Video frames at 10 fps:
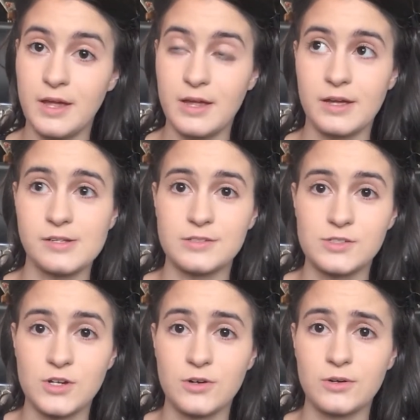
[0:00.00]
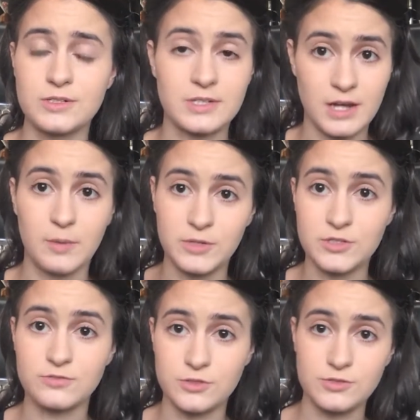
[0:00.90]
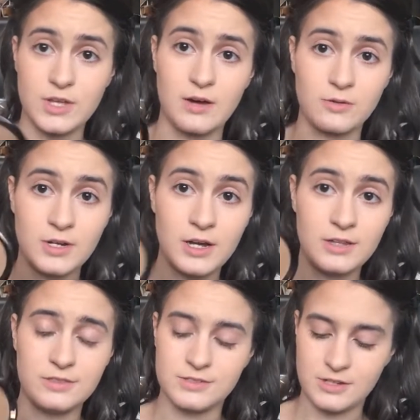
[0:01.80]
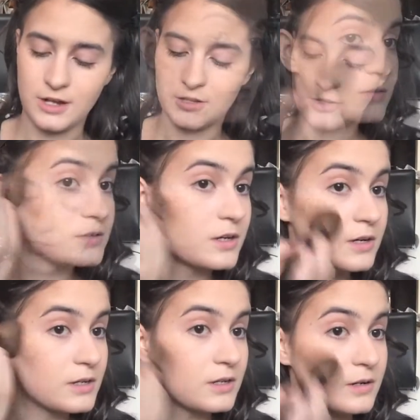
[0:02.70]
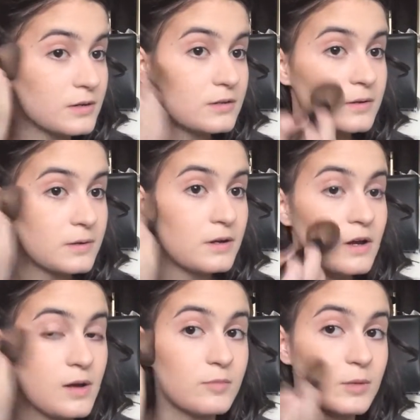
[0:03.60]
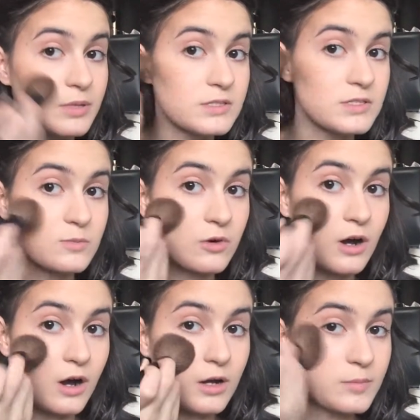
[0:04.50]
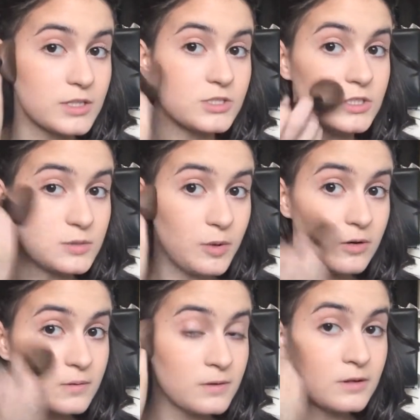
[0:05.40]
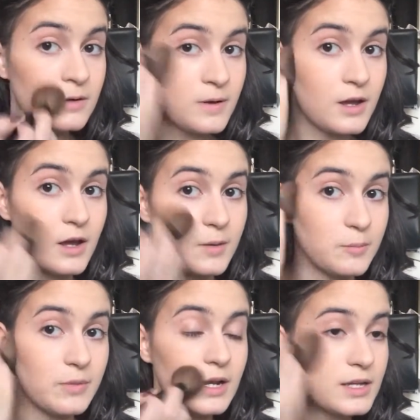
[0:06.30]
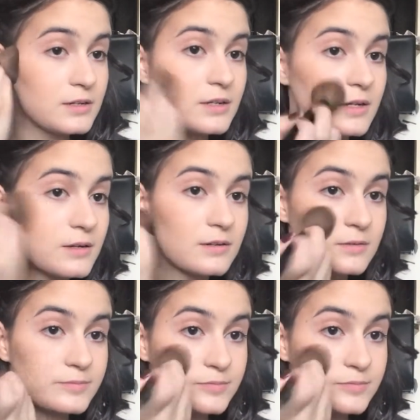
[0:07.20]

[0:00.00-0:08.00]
and so it's going to help me diffuse out this color. Starting here, I'm going to place this more on my cheekbone and blend it in.